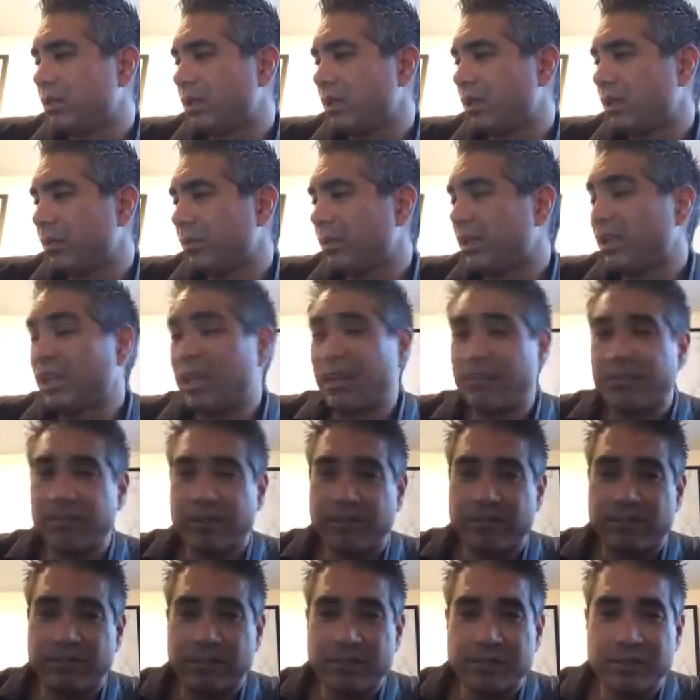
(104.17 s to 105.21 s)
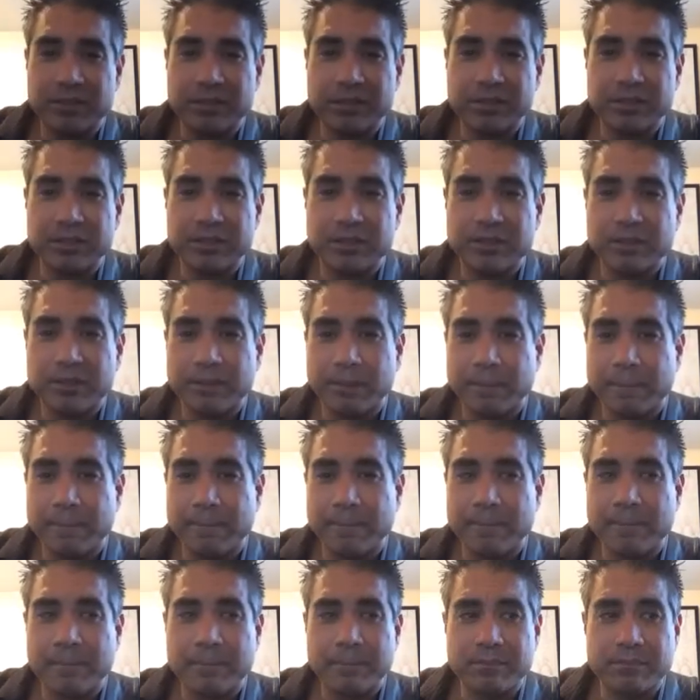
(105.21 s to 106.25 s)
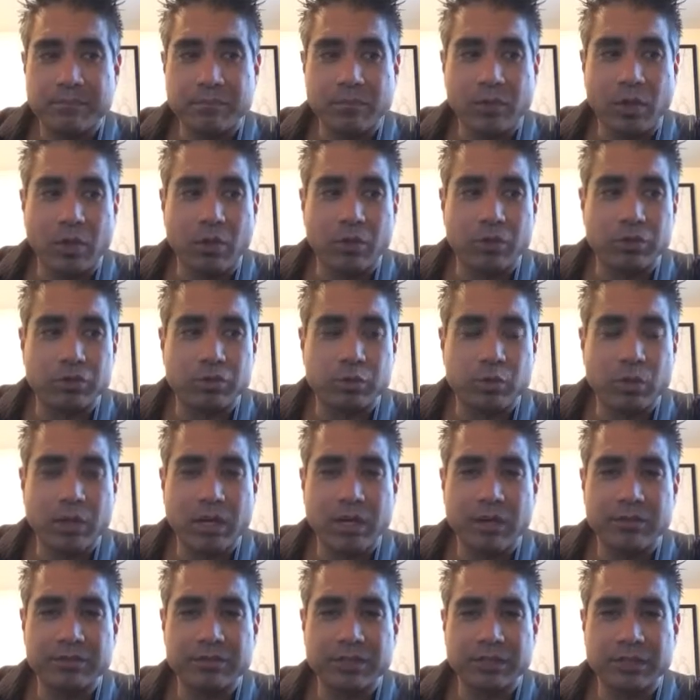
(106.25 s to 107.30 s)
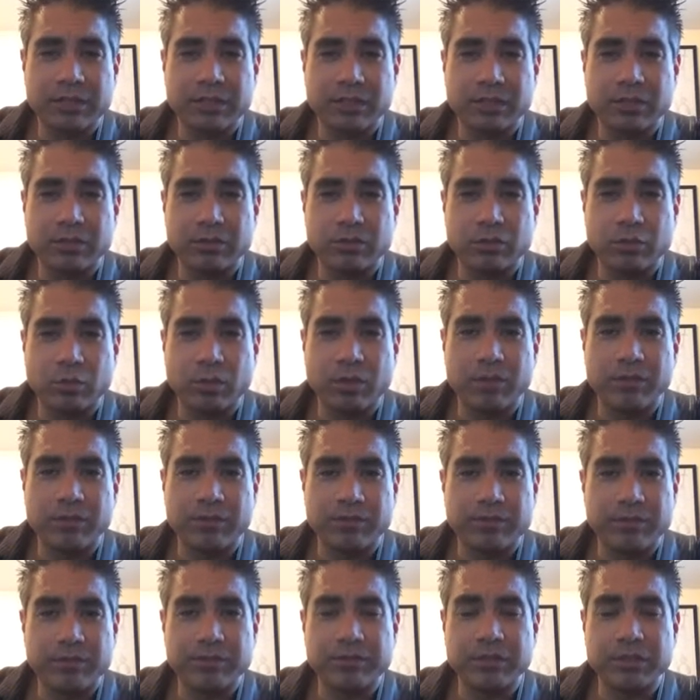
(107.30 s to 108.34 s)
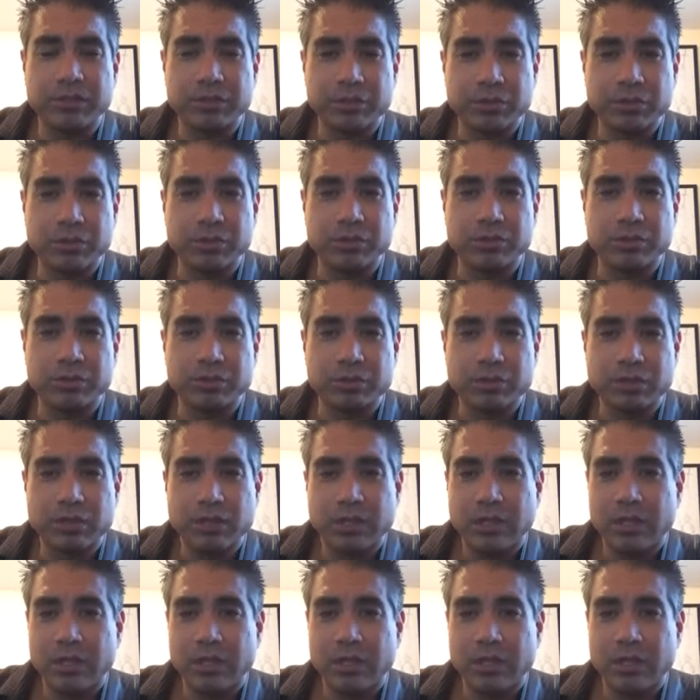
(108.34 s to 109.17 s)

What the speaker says: 11 to 50s, or 12s, I think go 12 to 52s.